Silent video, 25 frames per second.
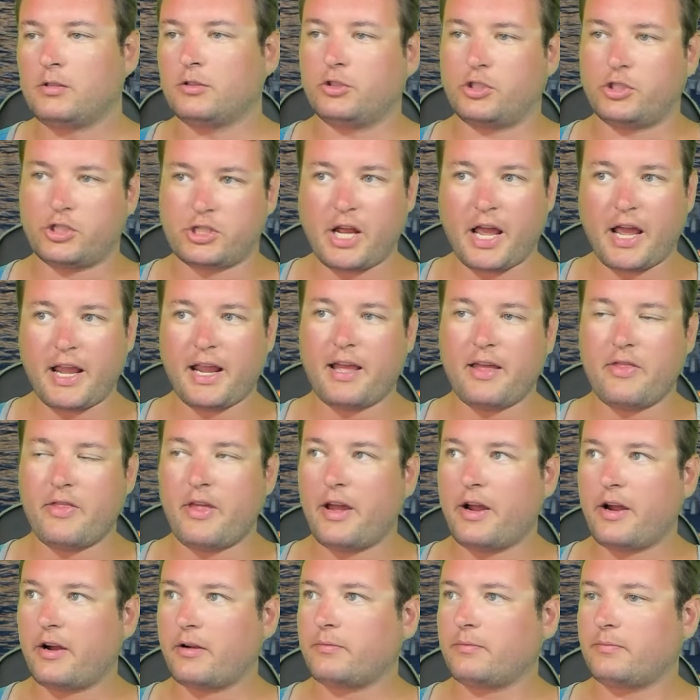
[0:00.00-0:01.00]
Just hang in
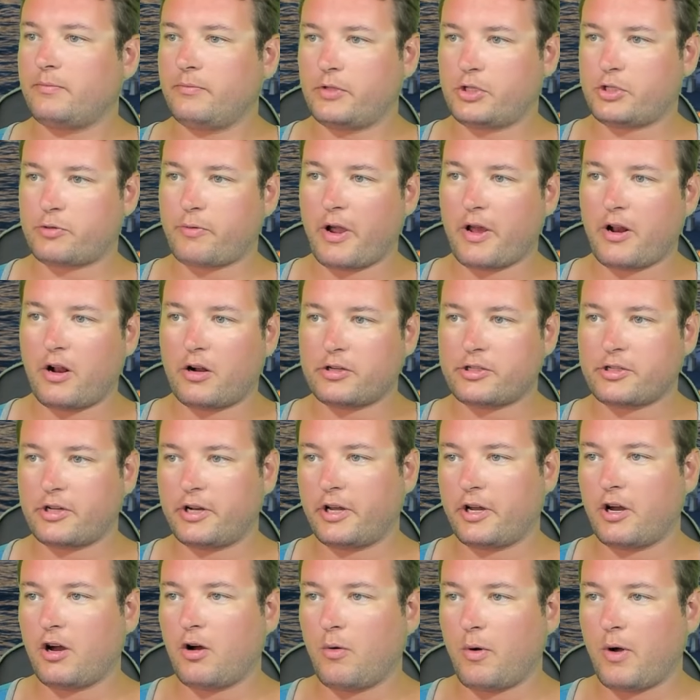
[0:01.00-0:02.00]
there. This radar's going
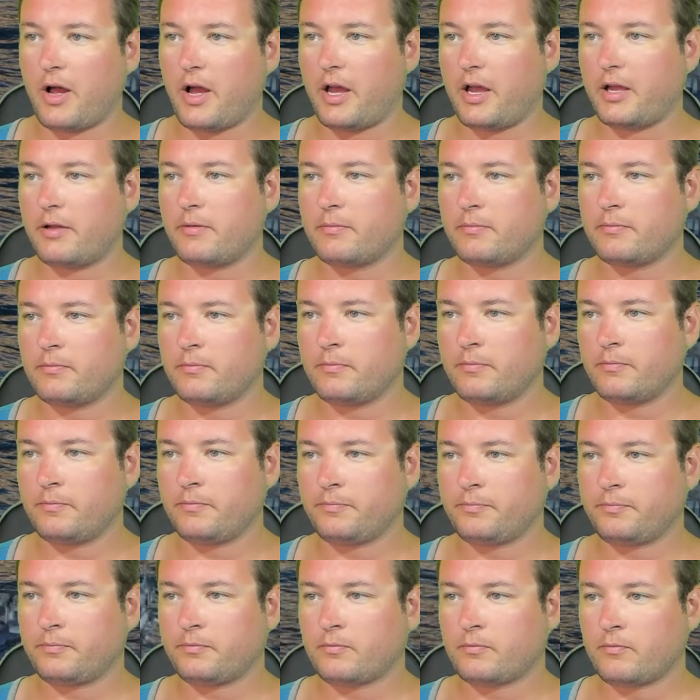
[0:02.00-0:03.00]
to go away.
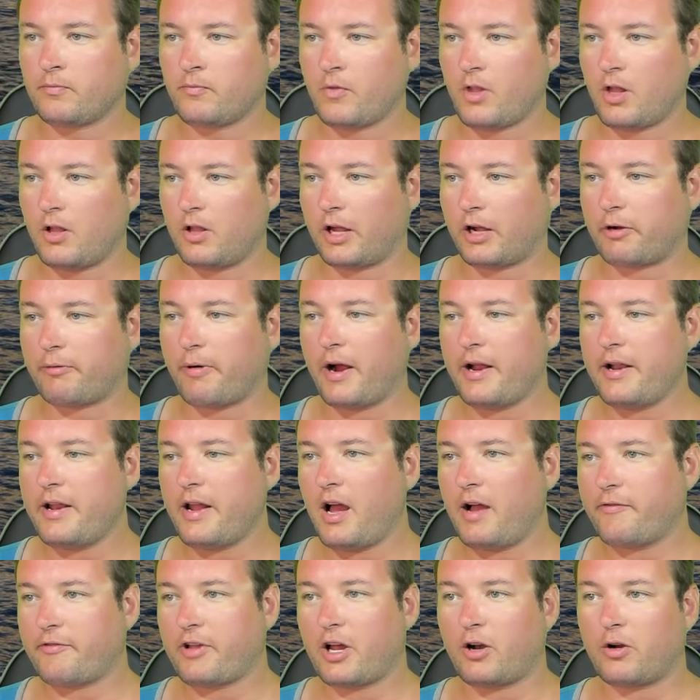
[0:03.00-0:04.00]
Like right
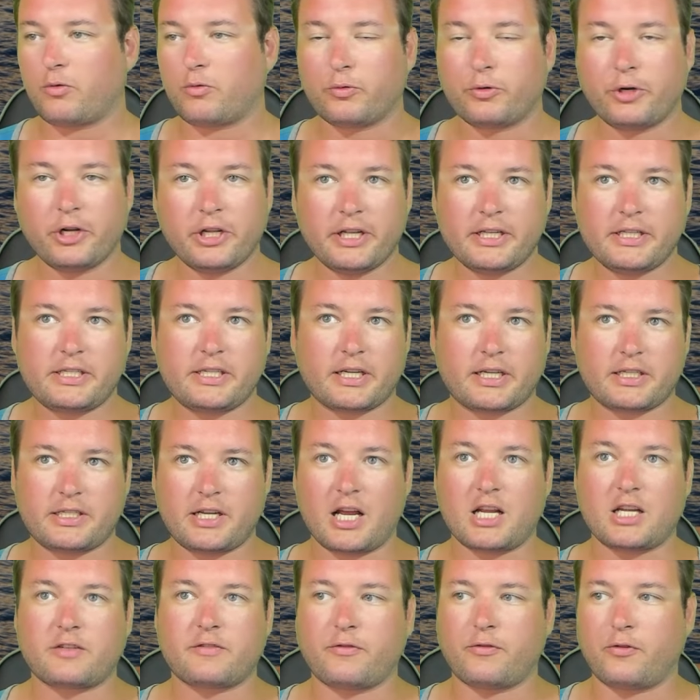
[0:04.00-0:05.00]
now, I've got a really
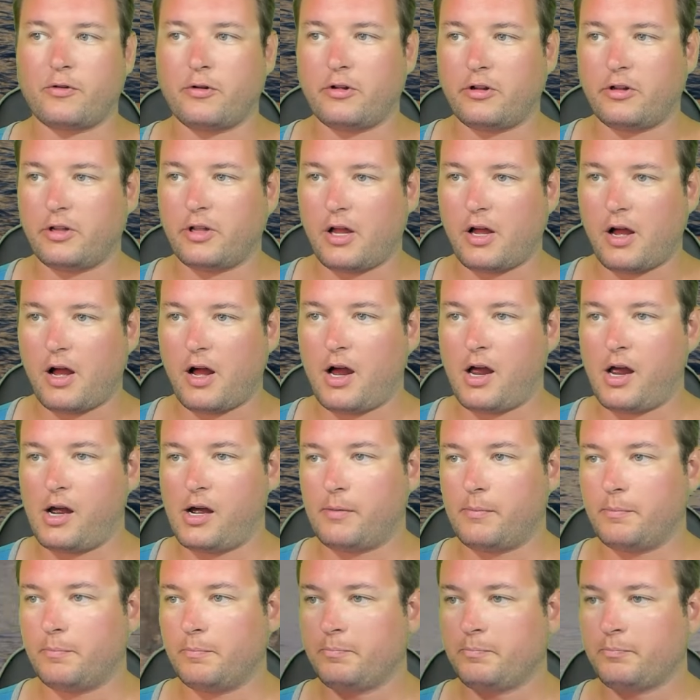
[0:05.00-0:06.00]
successful
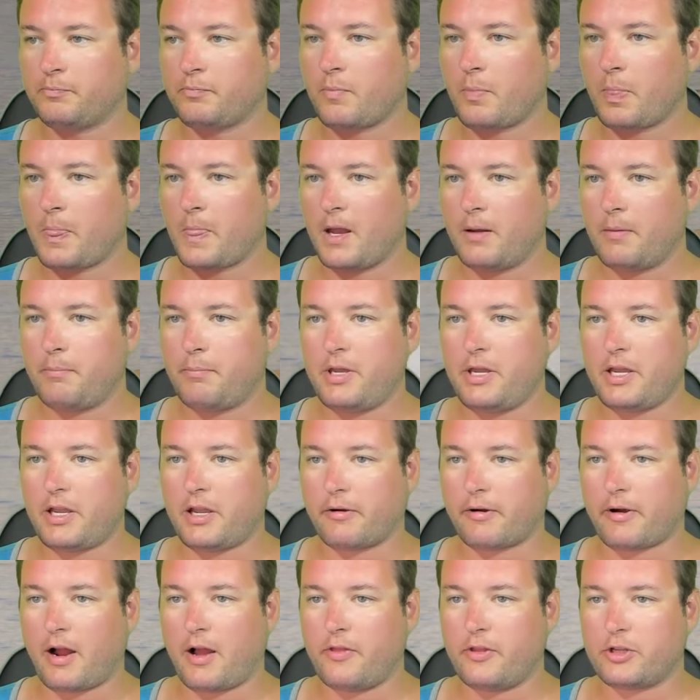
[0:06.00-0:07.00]
peek
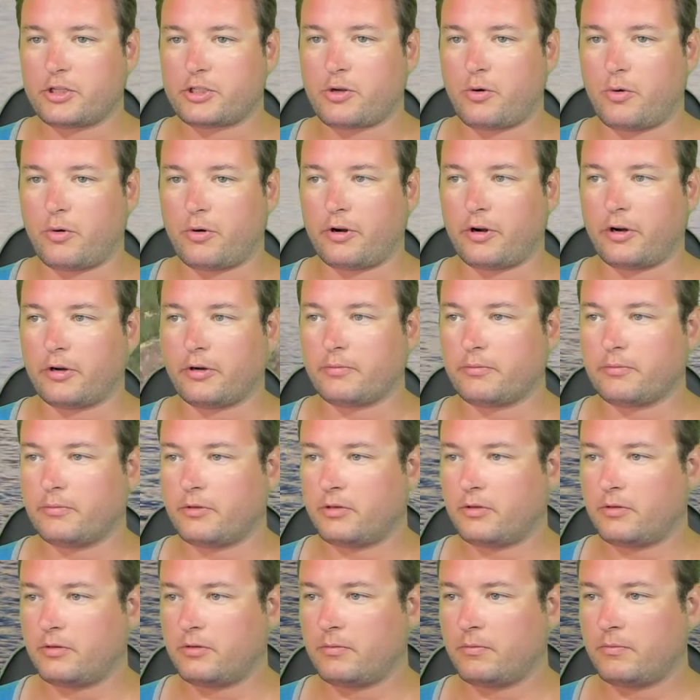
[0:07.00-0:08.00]
around this corner.
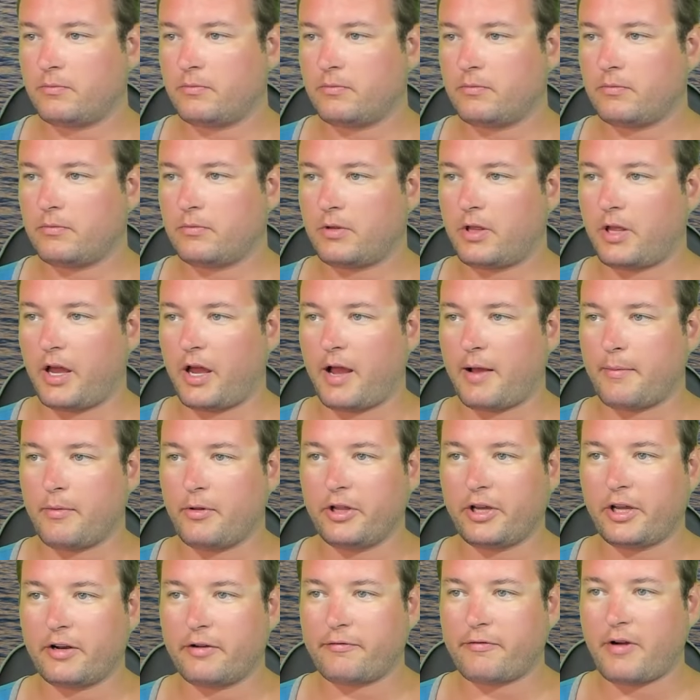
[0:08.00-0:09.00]
Okay, I'm
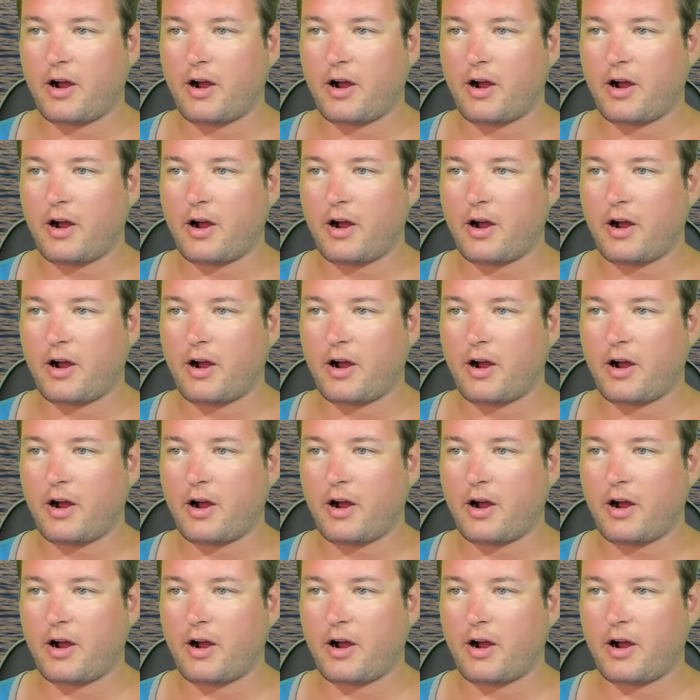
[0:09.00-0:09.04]
only going to